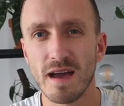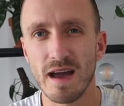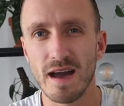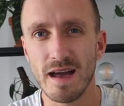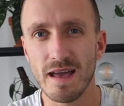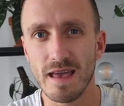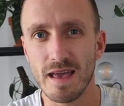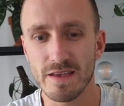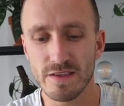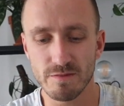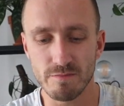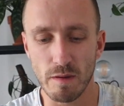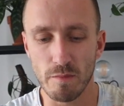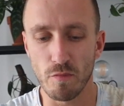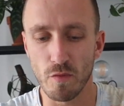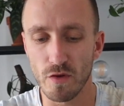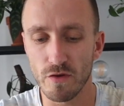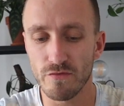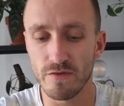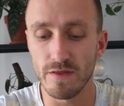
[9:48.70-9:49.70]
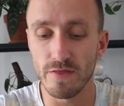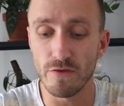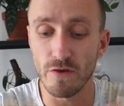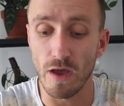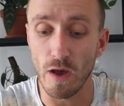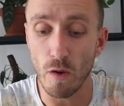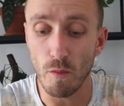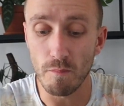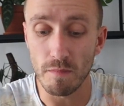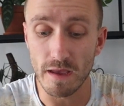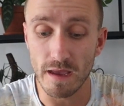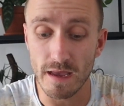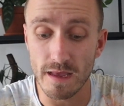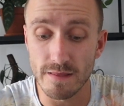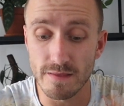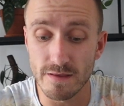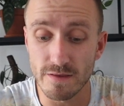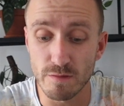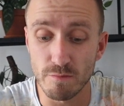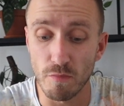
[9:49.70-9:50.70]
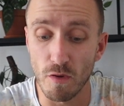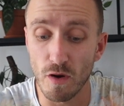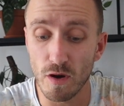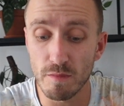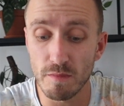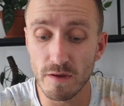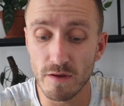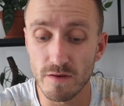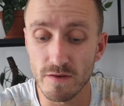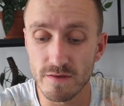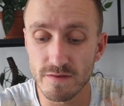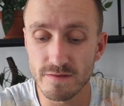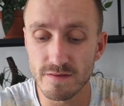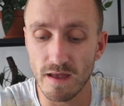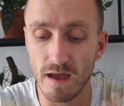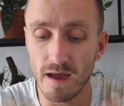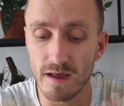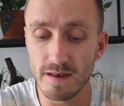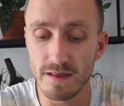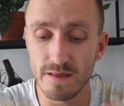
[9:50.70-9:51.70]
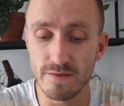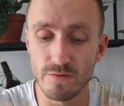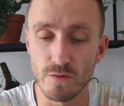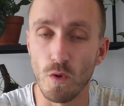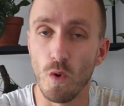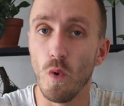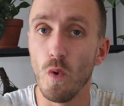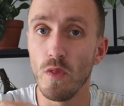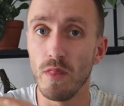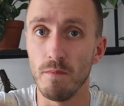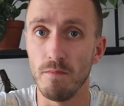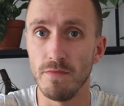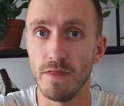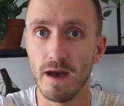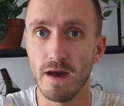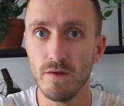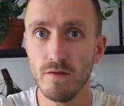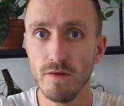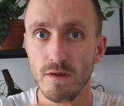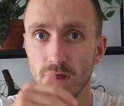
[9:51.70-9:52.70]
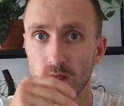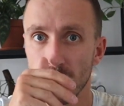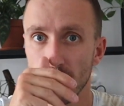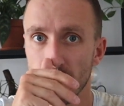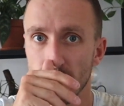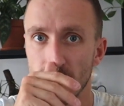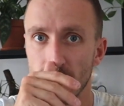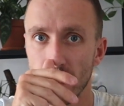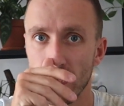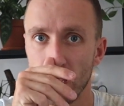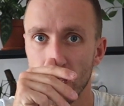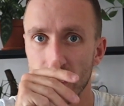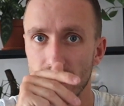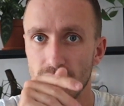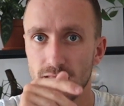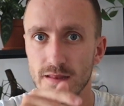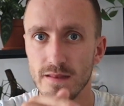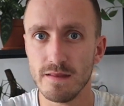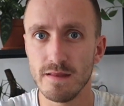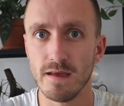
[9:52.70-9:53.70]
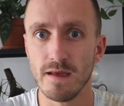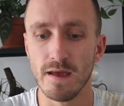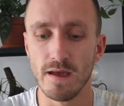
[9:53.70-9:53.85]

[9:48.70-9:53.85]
I ask my boyfriend to help me in this part, because I need to hold them down, and